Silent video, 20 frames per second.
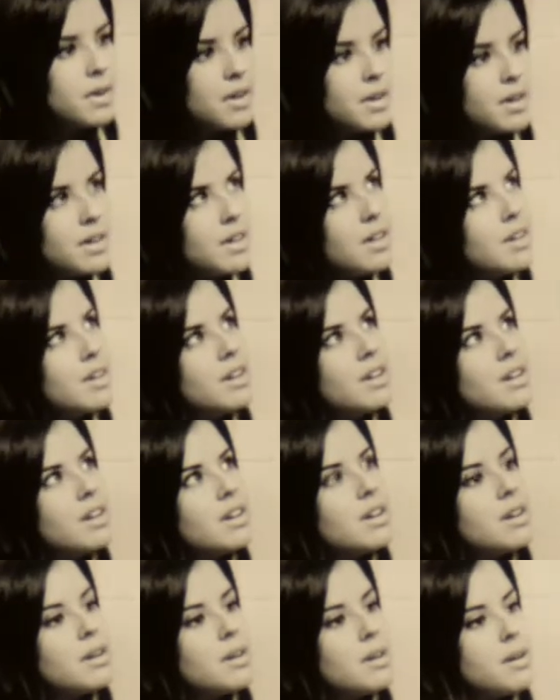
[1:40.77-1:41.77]

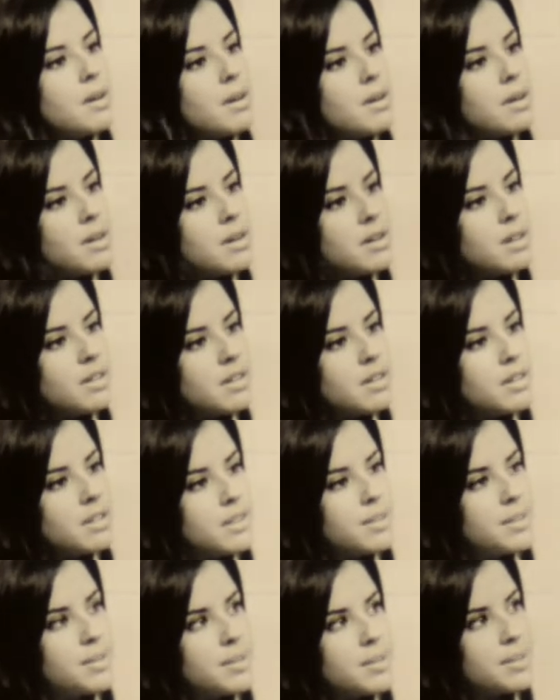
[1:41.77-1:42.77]

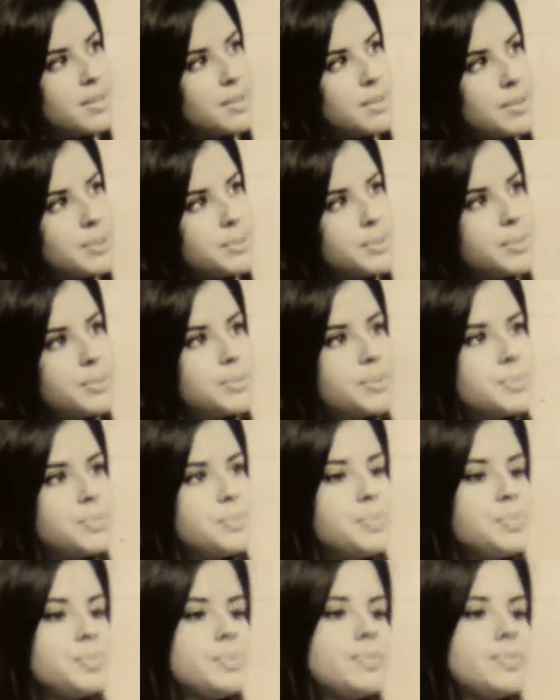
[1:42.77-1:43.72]
Nothing is said.